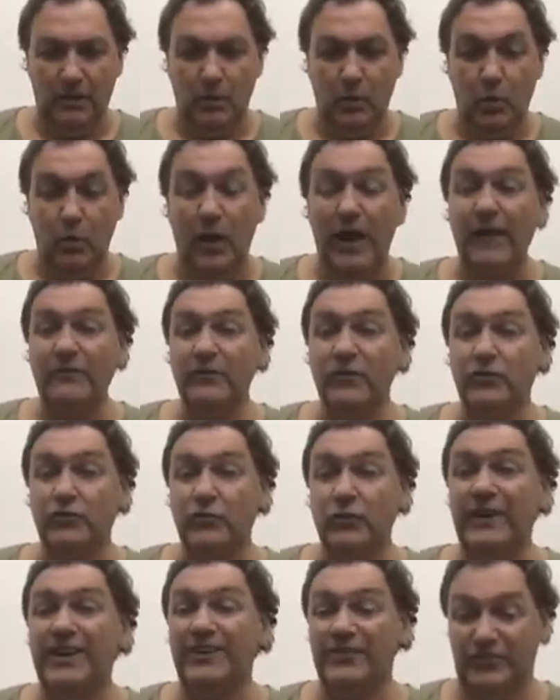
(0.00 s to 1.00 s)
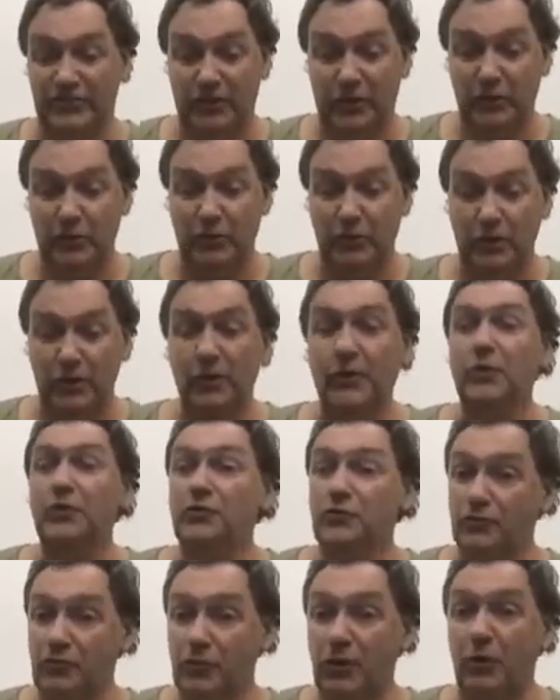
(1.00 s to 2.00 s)
Whatever triggers you
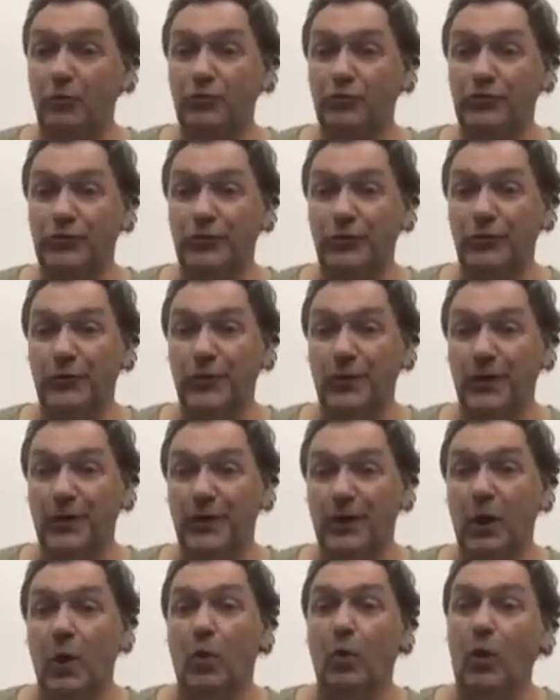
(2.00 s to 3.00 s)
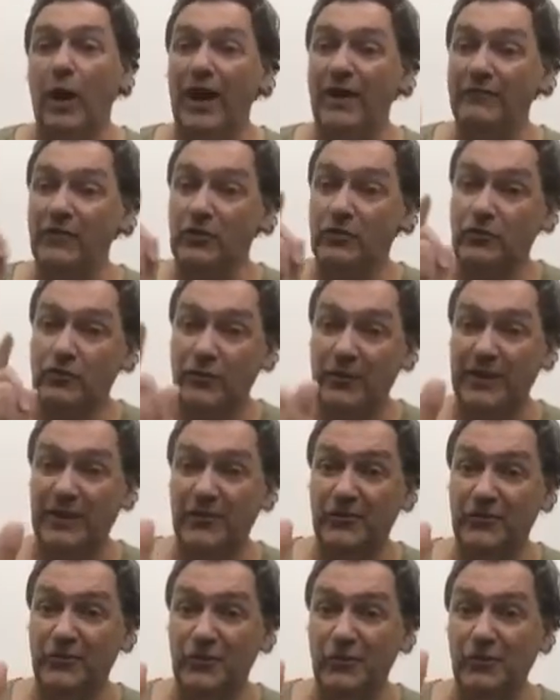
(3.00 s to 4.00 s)
controls you. Whatever
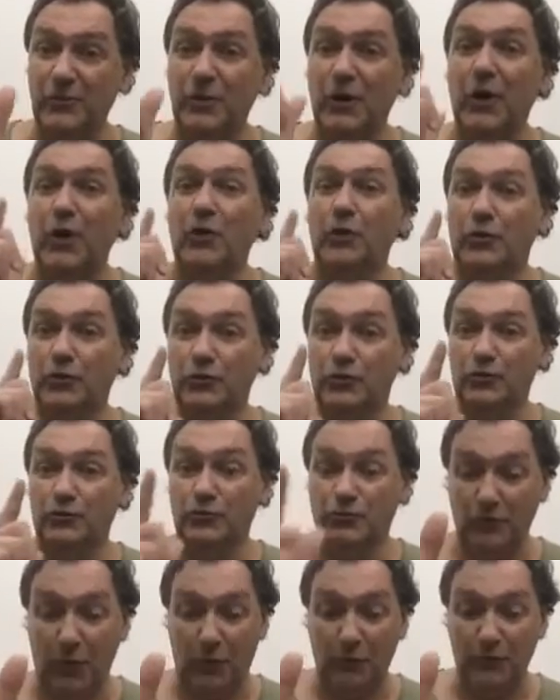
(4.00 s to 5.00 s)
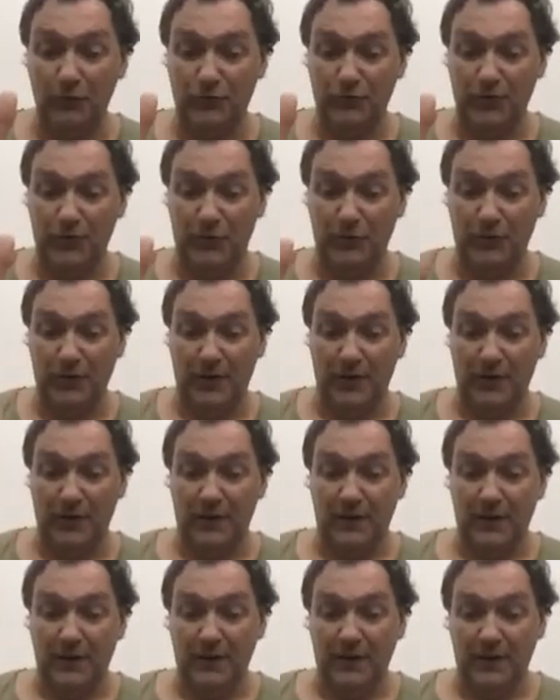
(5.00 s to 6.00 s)
triggers you controls you.
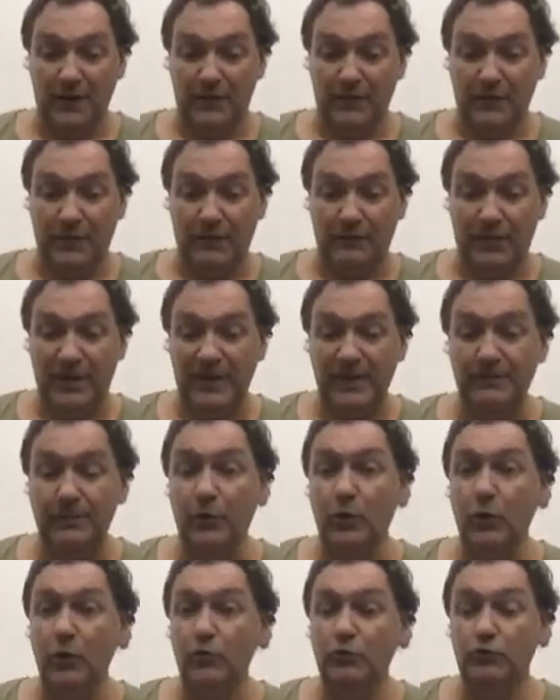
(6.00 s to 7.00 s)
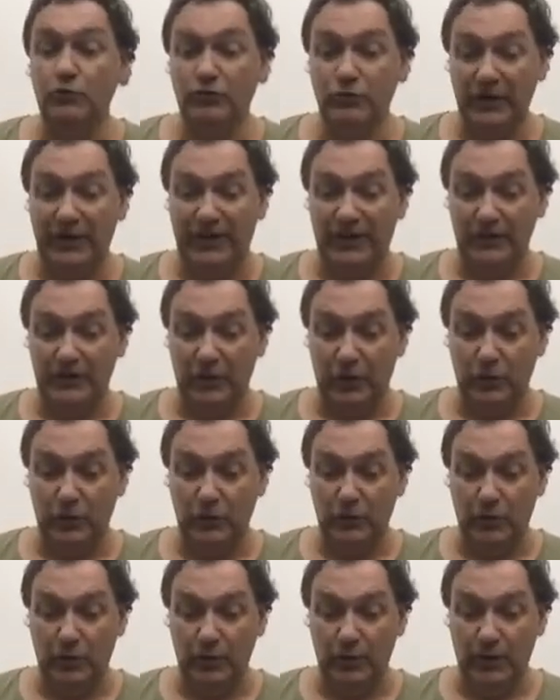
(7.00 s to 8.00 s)
The people who trigger
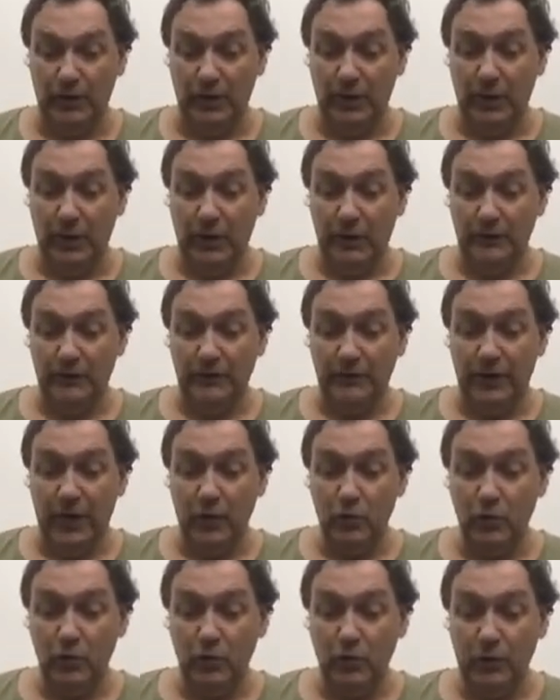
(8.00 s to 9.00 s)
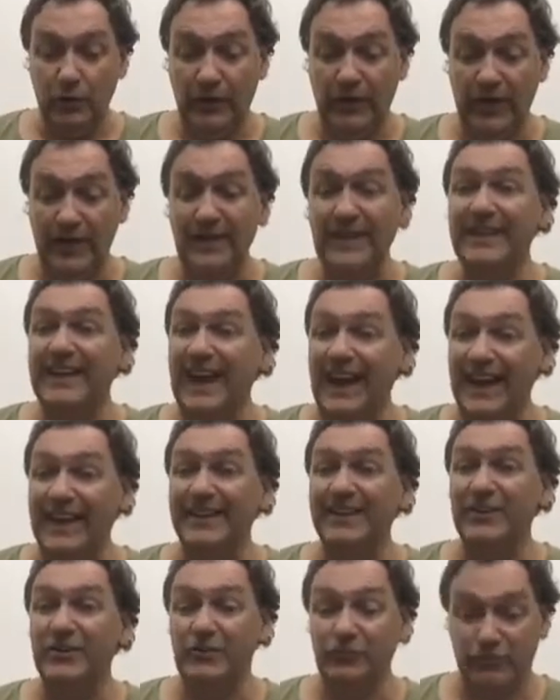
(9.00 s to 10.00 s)
you know they
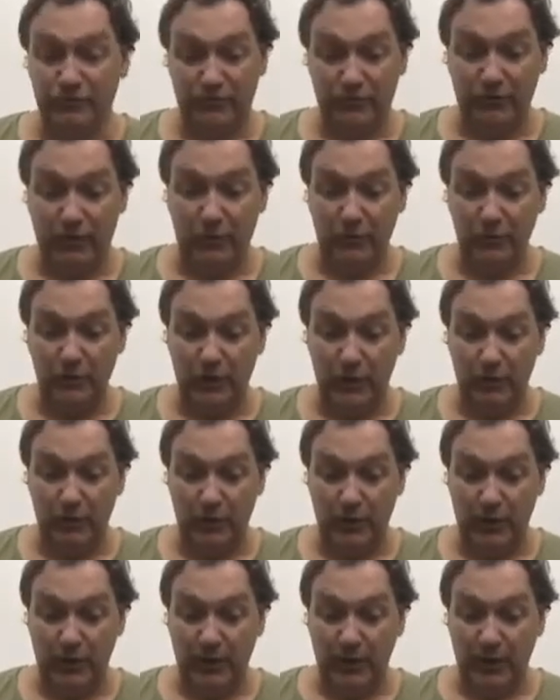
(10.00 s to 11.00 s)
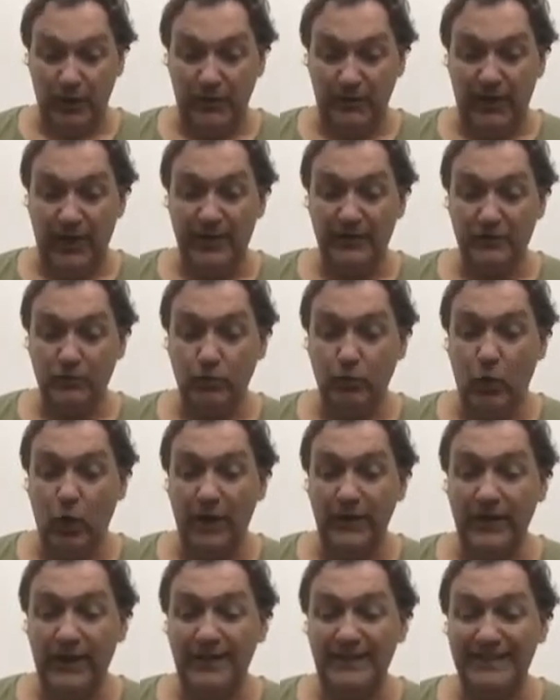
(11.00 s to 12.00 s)
can control you. That's
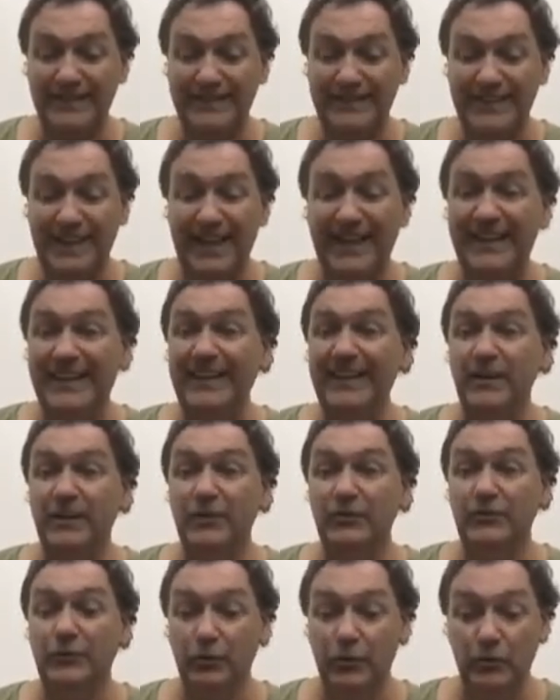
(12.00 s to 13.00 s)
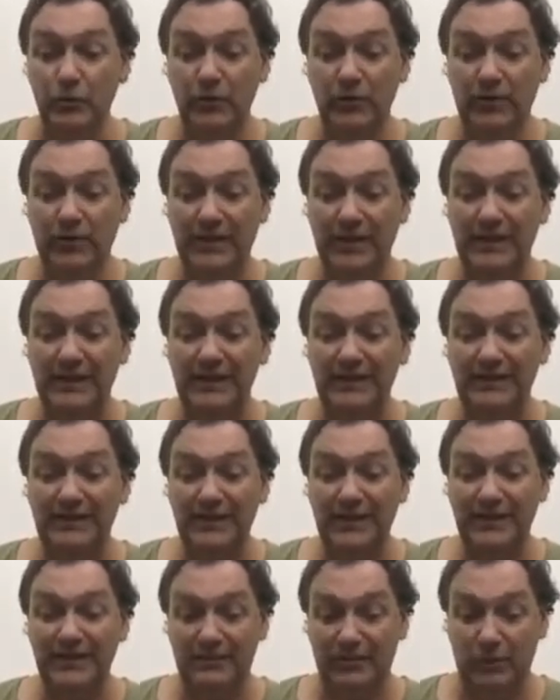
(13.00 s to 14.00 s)
why they say and do the things
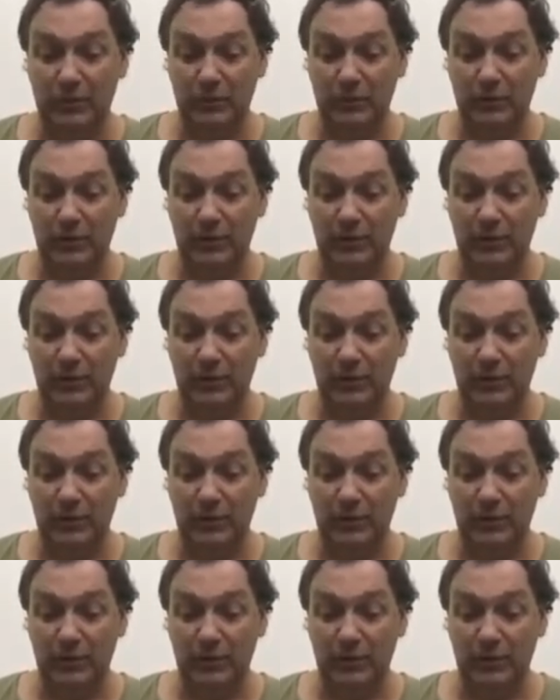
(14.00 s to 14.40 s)
they do.